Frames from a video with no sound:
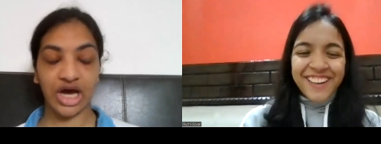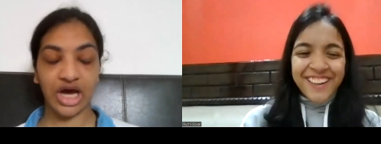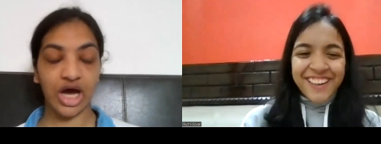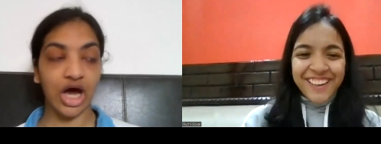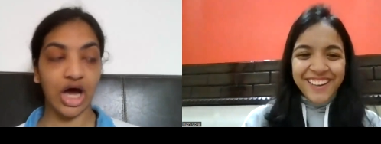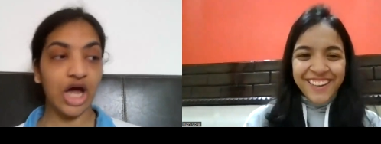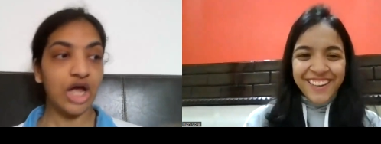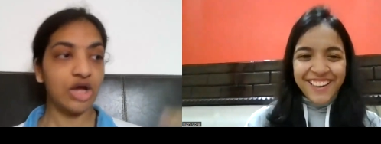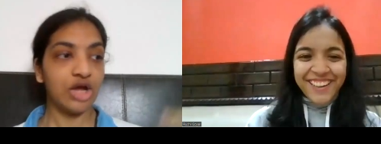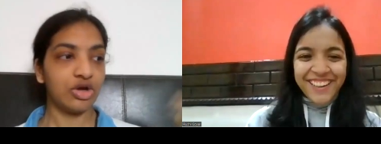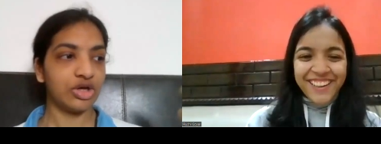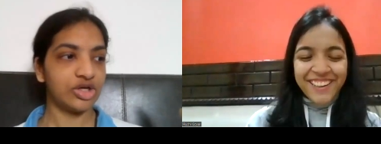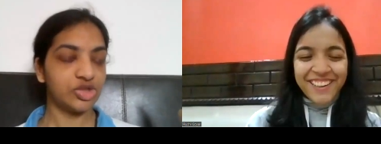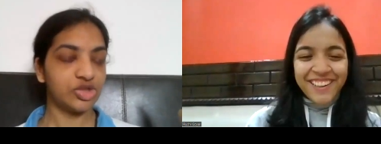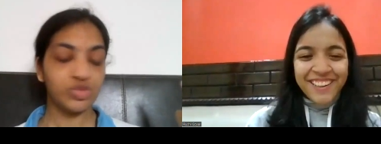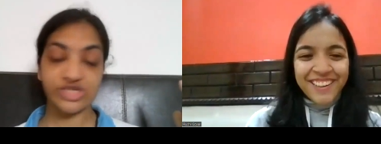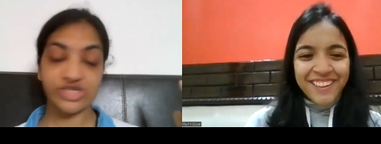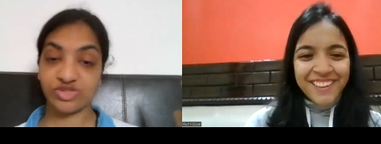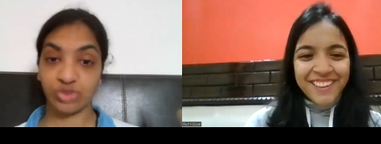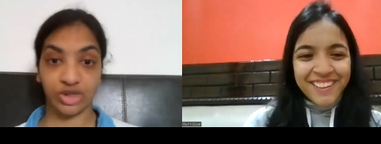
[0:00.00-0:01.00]
Speaker 1: yeah,
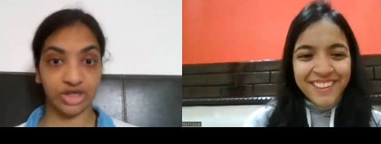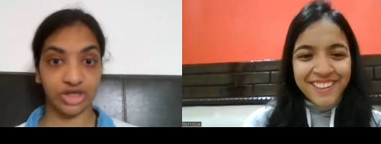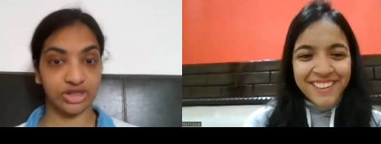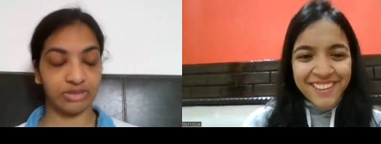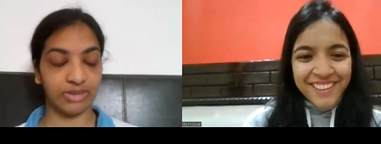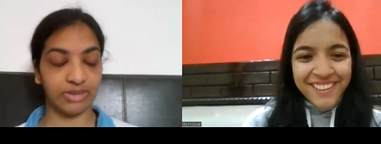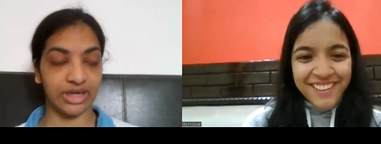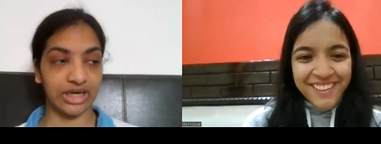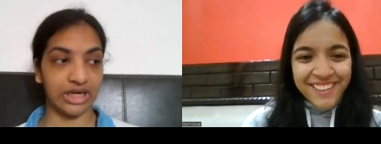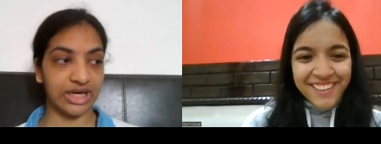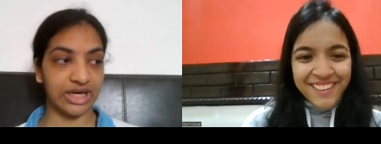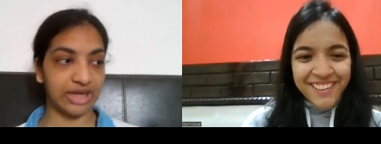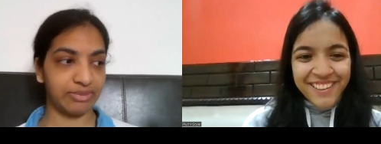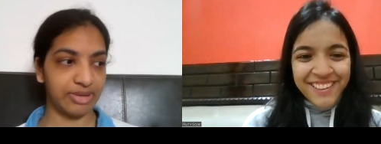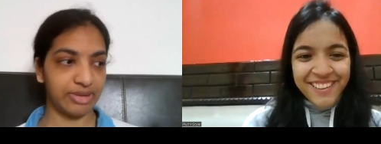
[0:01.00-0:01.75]
uh, it was worth the money.